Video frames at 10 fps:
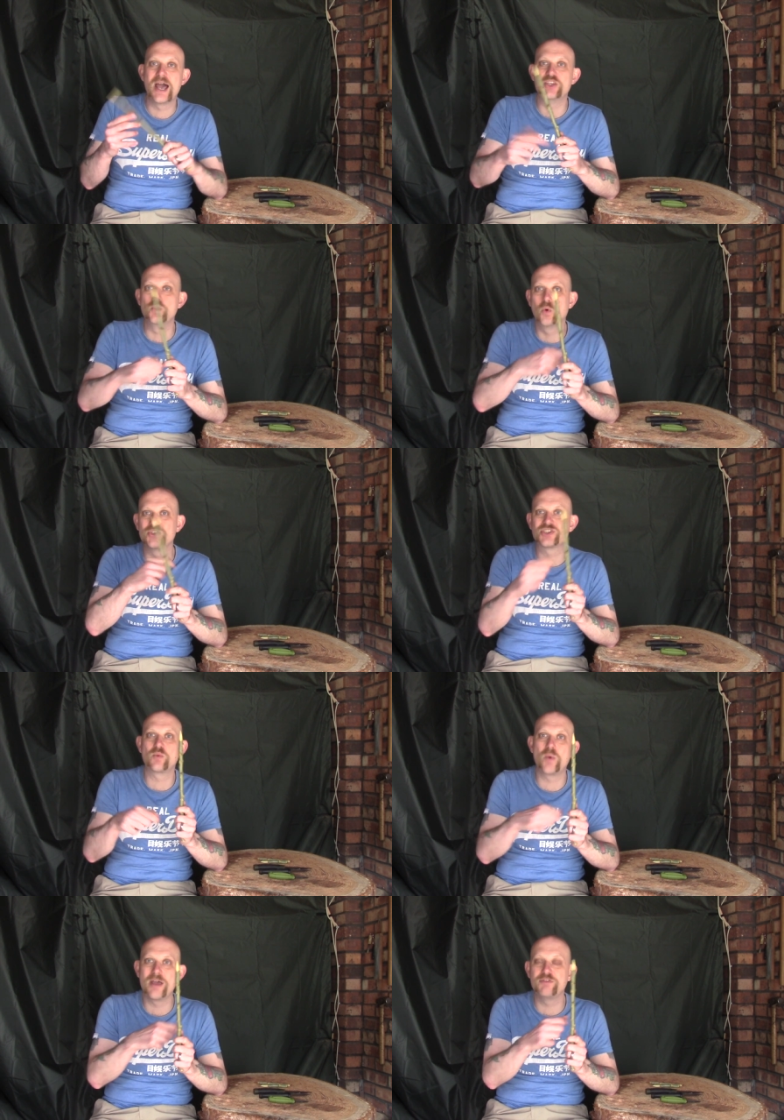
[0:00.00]
and you want
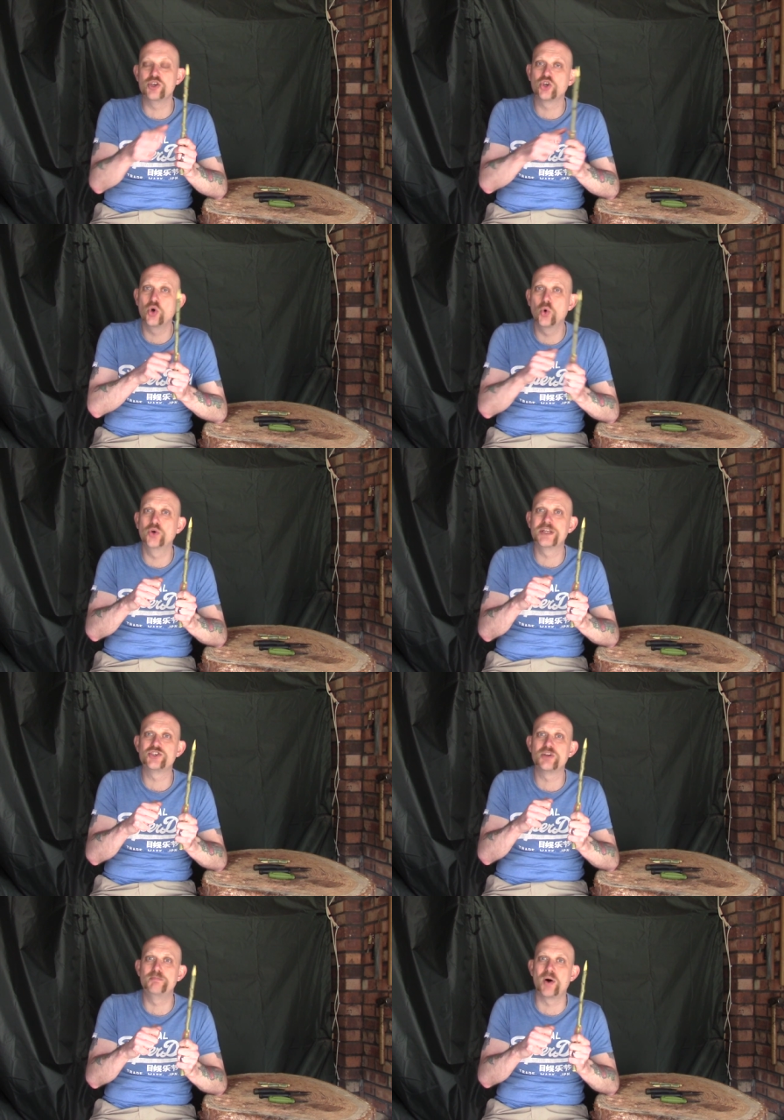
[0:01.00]
somewhere for your
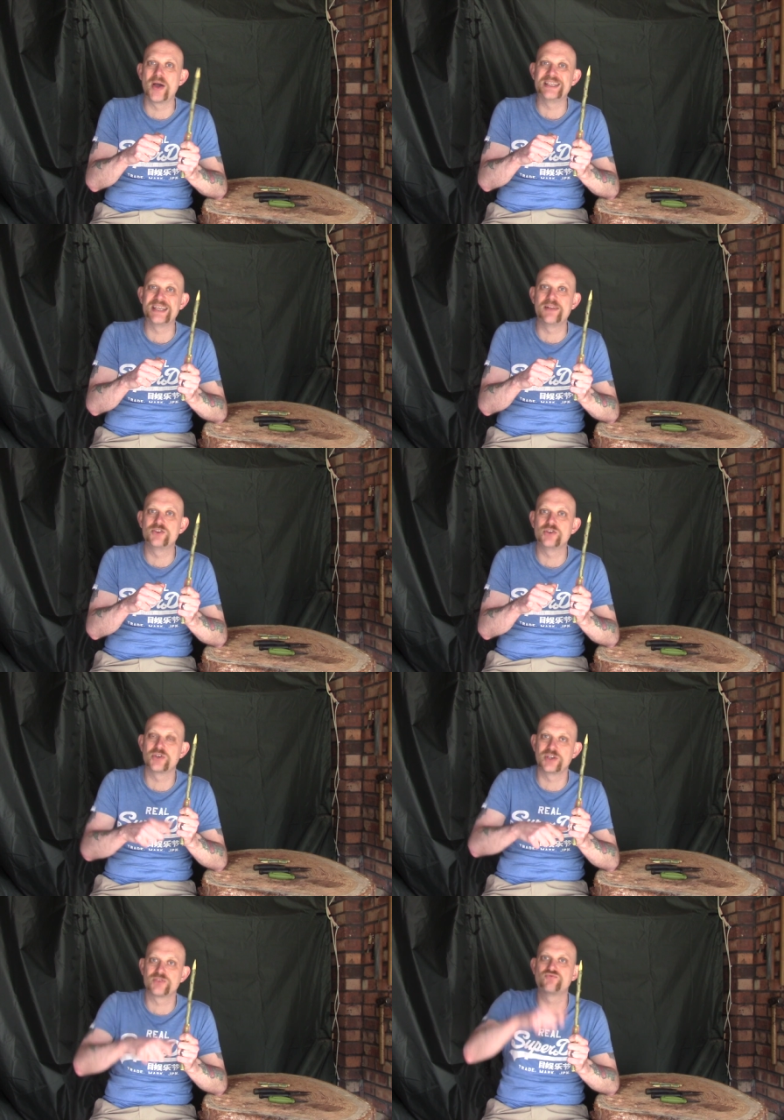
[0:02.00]
cordage to bite into
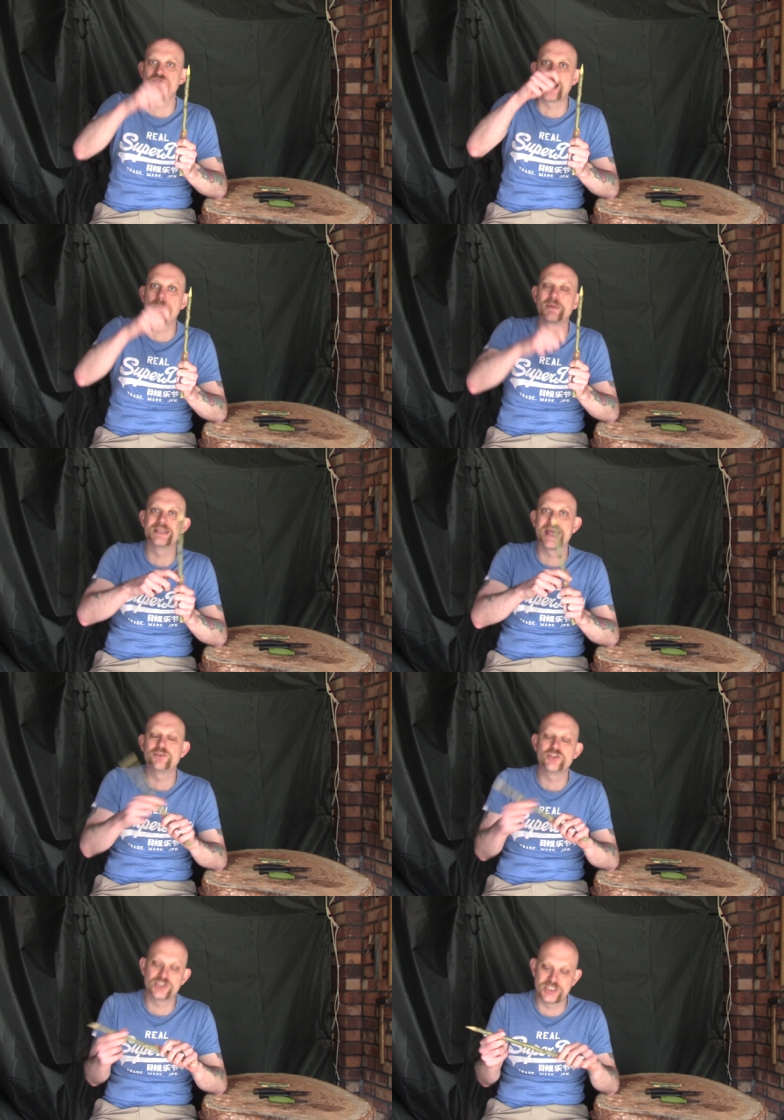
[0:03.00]
so it doesn't run up and
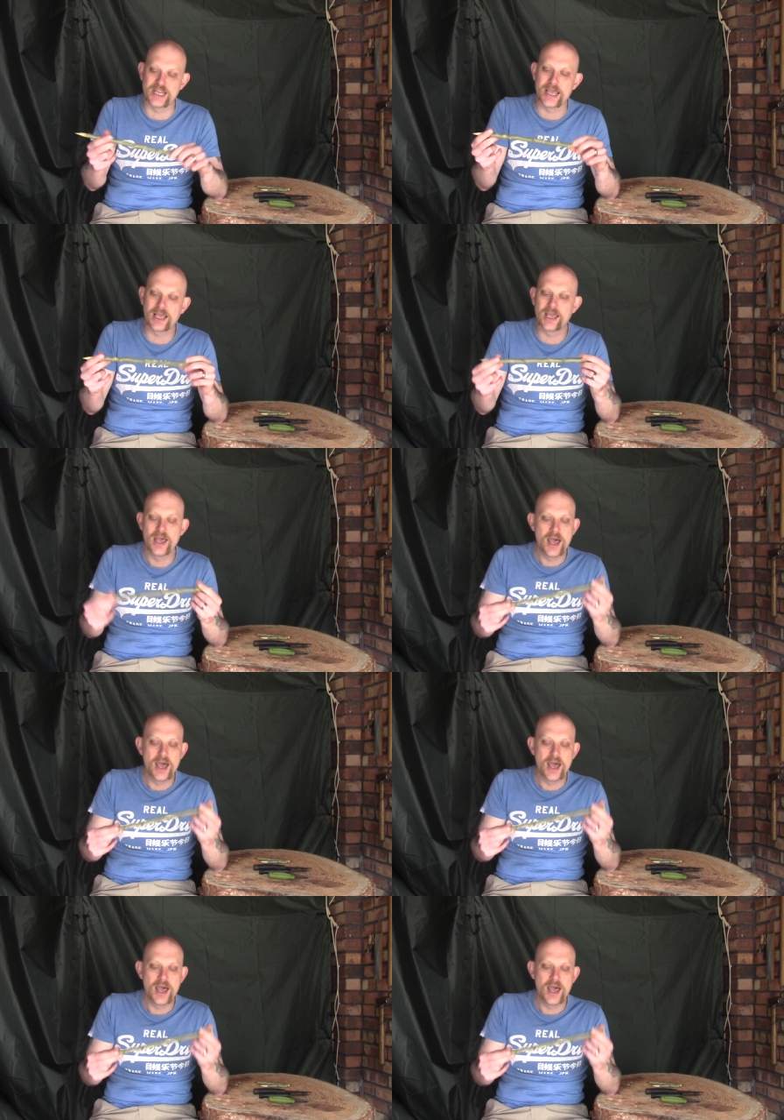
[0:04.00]
down your stick.